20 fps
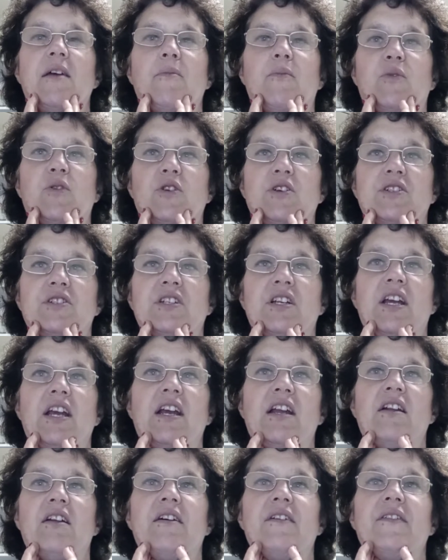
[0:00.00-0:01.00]
push
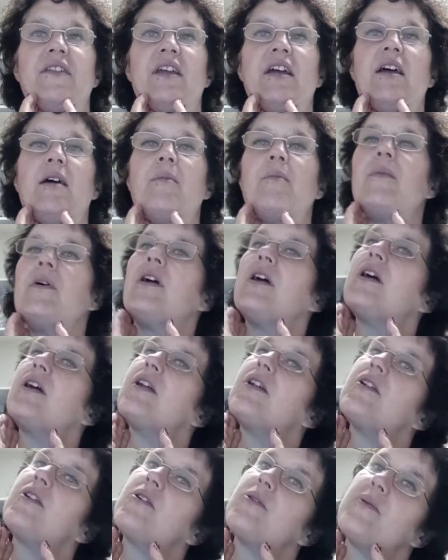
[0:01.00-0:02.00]
in on them,
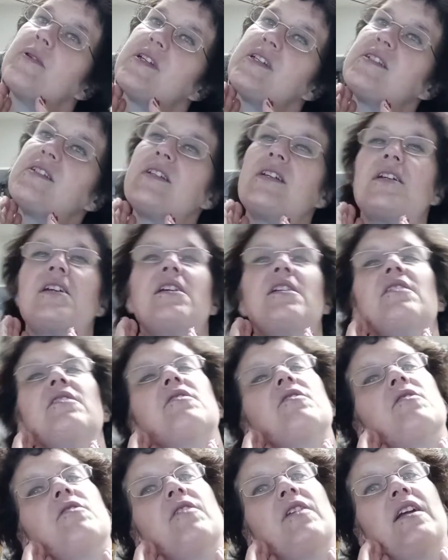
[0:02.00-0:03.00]
twisting and
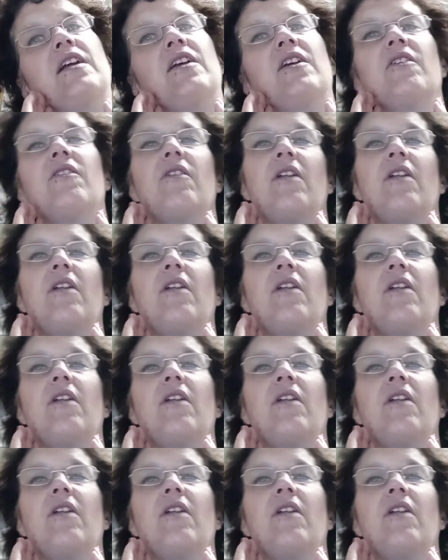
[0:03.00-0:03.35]
turning your